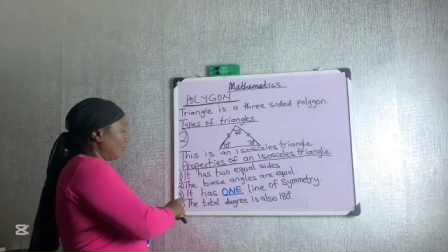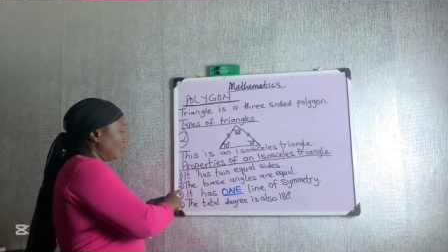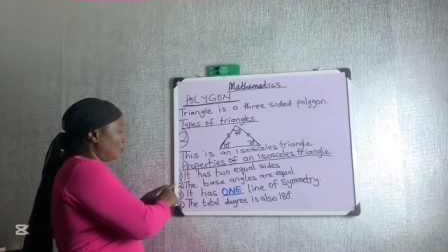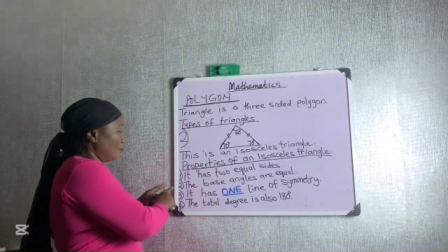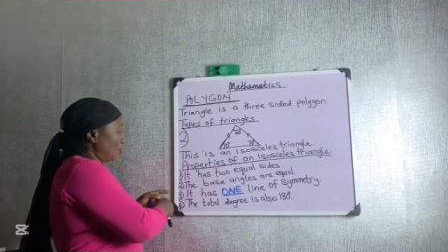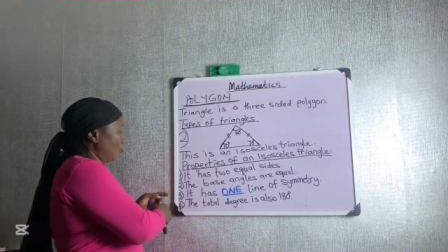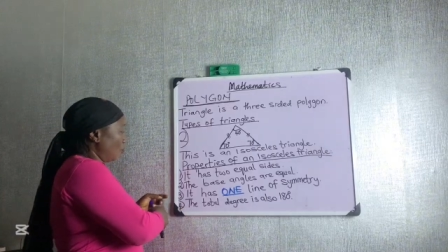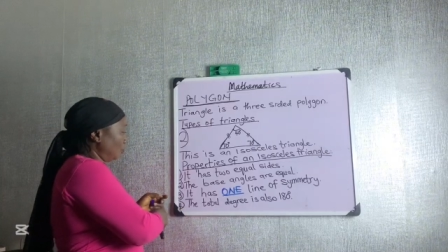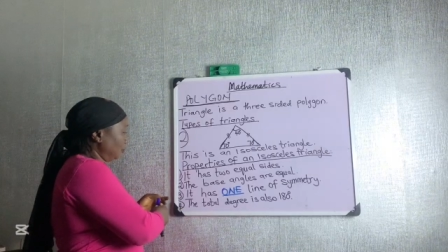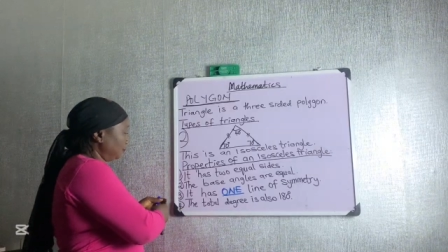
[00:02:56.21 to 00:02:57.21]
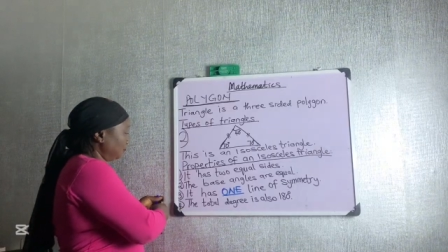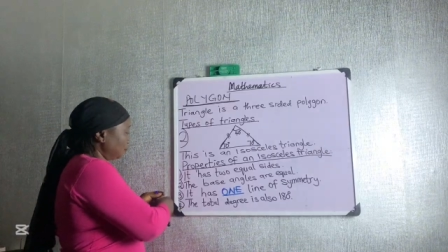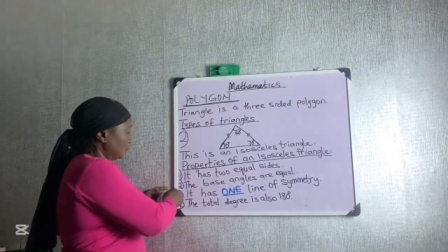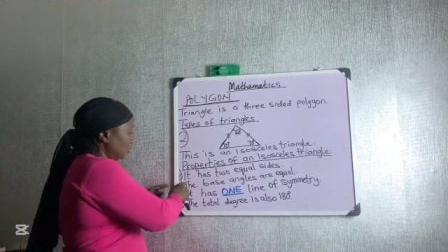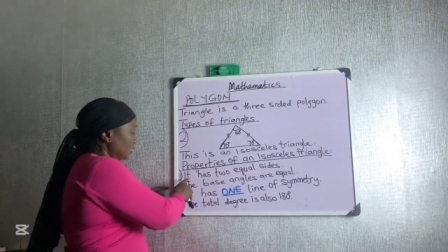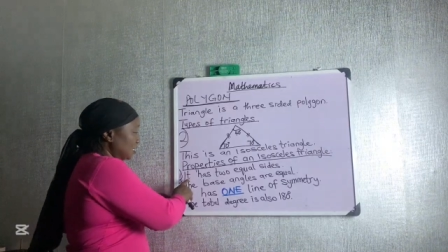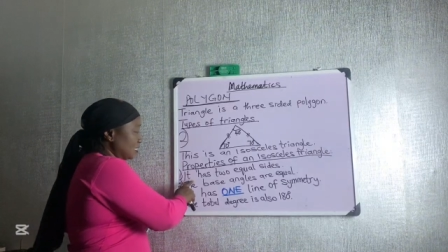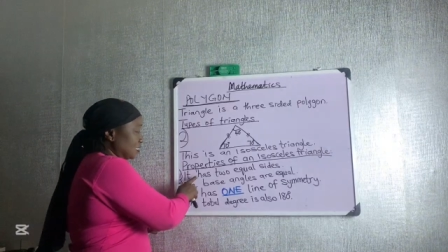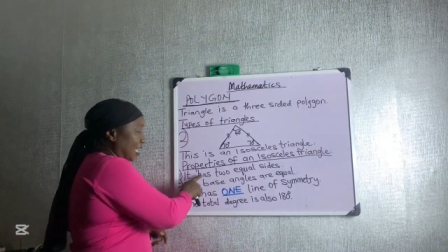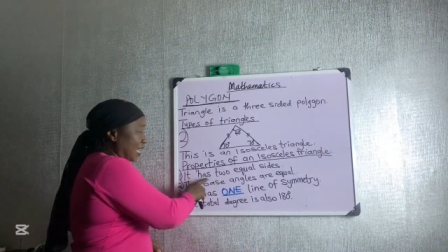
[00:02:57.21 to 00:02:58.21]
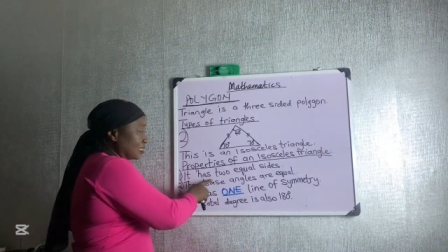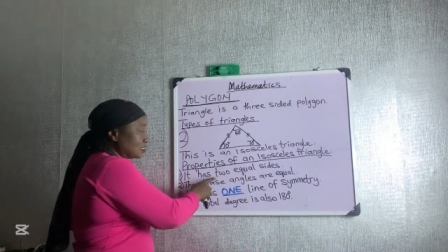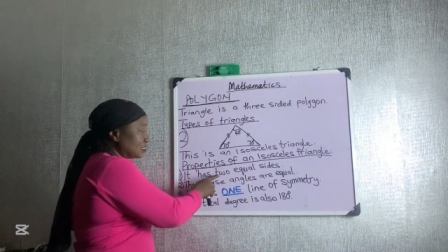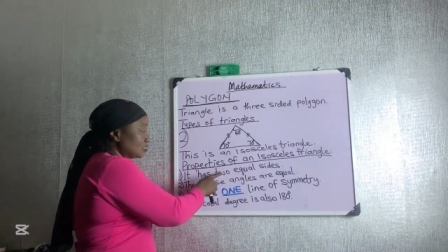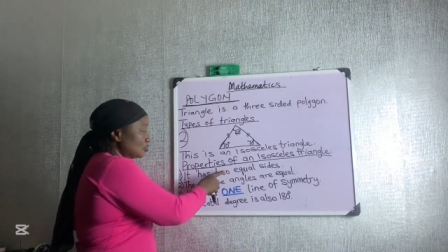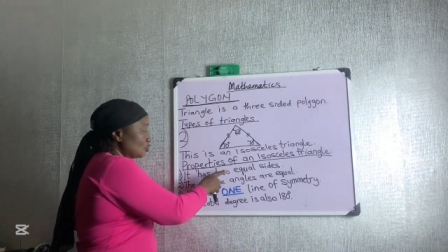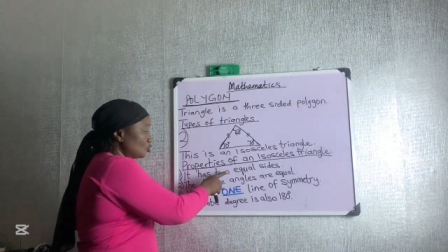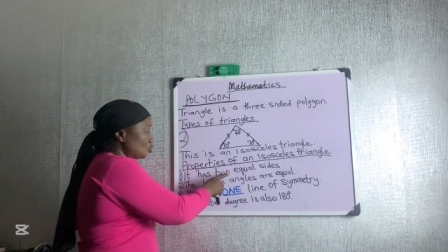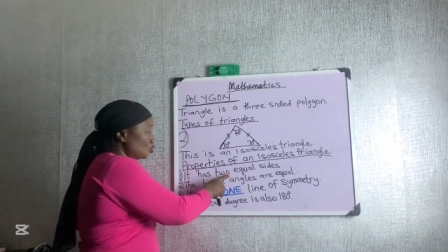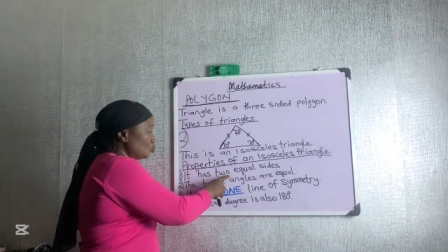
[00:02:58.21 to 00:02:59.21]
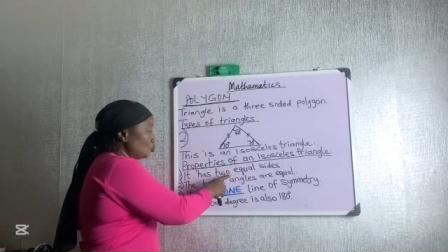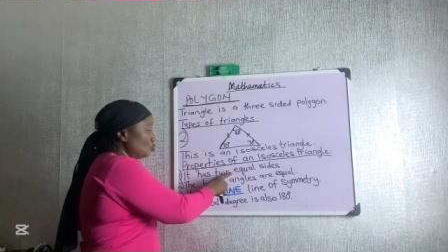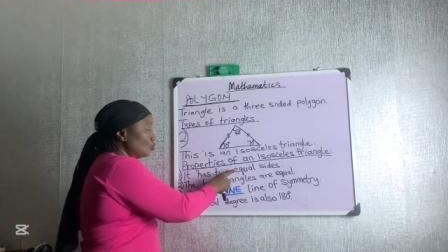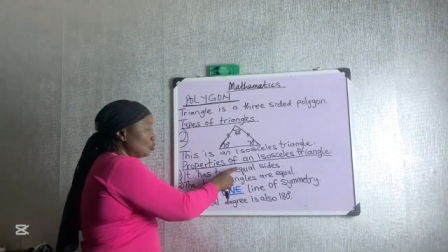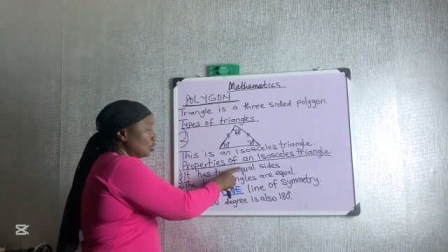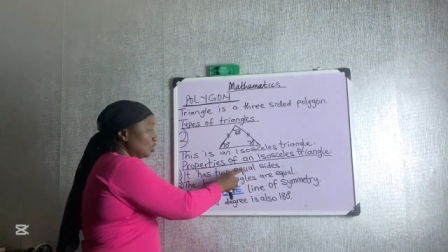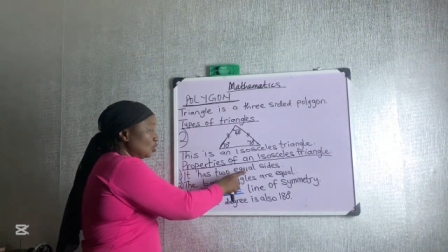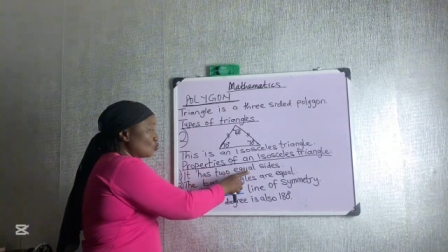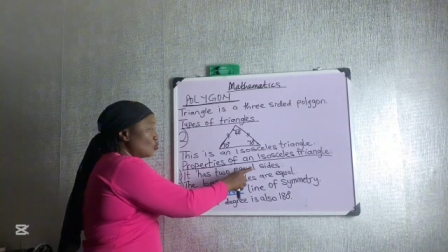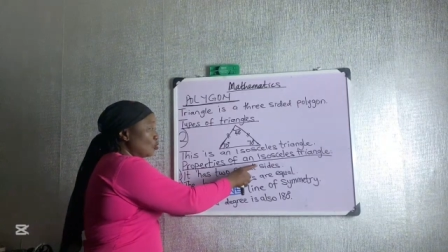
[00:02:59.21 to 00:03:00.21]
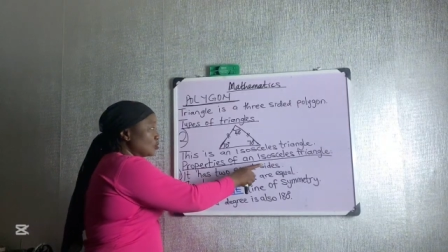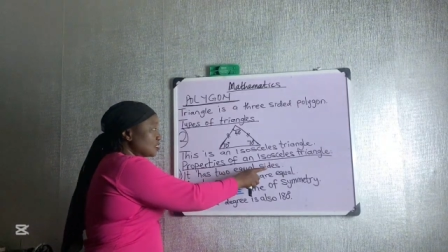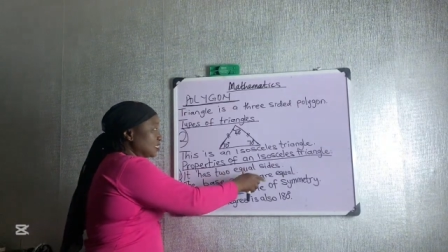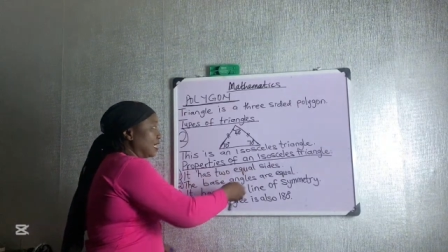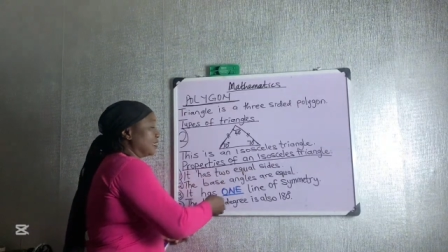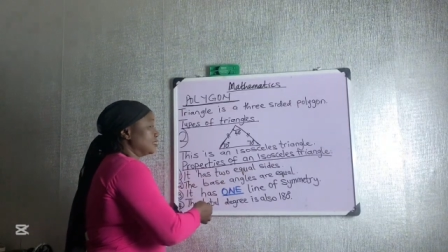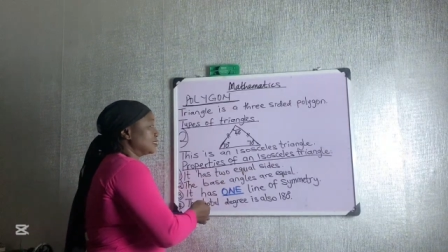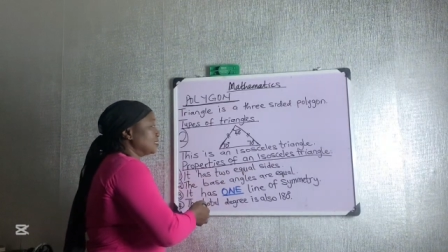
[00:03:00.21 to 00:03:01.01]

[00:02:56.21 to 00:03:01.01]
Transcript: Number one, it has two equal sides.